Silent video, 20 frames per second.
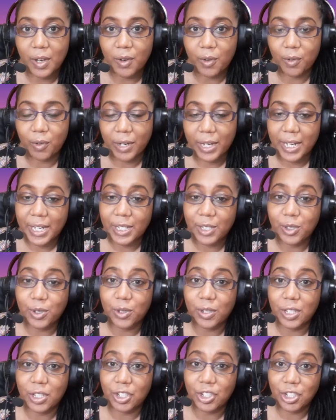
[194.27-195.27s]
Right, so
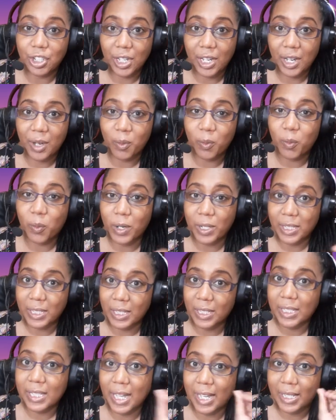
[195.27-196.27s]
the chair was
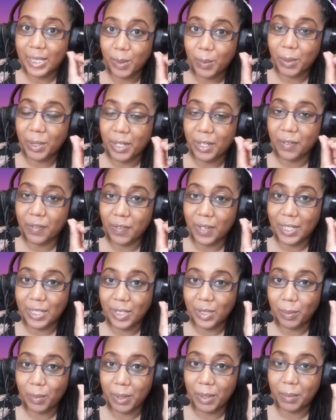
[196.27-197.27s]
a sizable
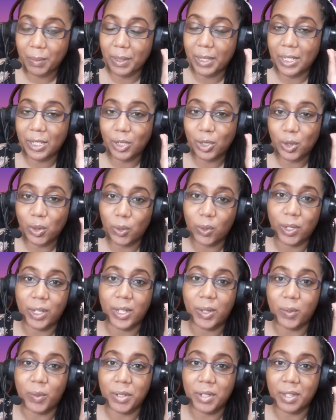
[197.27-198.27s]
investment, but it's
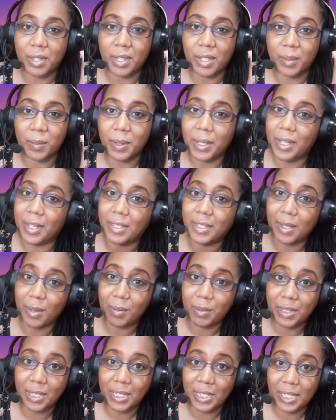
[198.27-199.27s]
totally worth it because I'm
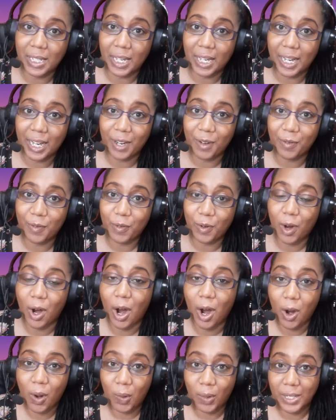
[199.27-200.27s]
sitting here for
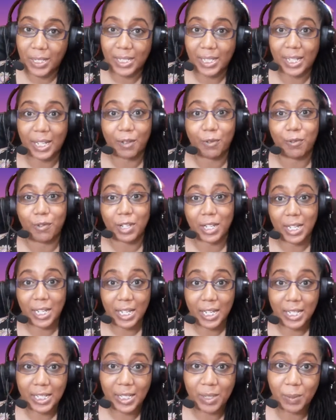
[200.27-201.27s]
hours and I really
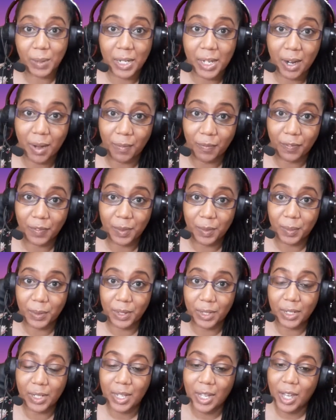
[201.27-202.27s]
need to be
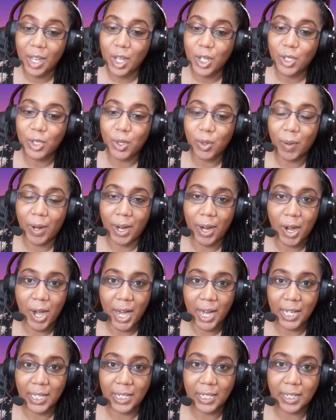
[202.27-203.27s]
comfortable. So I
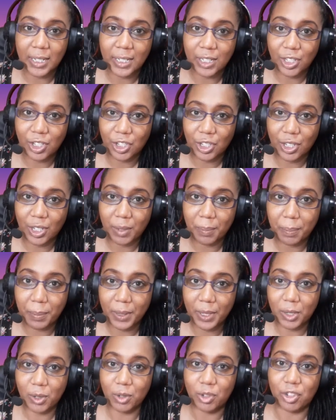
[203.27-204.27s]
add additional
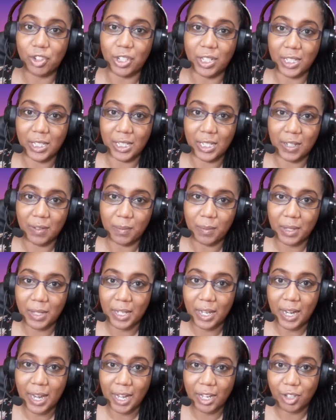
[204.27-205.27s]
pillows just to give me
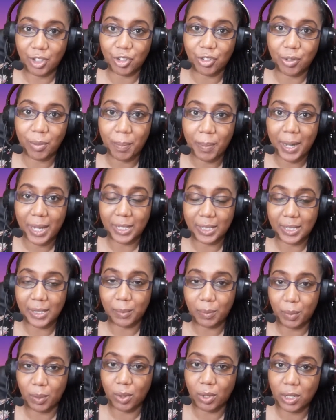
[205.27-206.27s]
that extra back
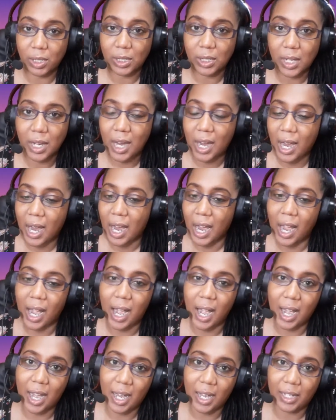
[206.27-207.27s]
support,
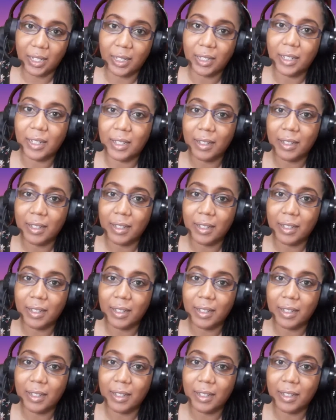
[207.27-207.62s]
and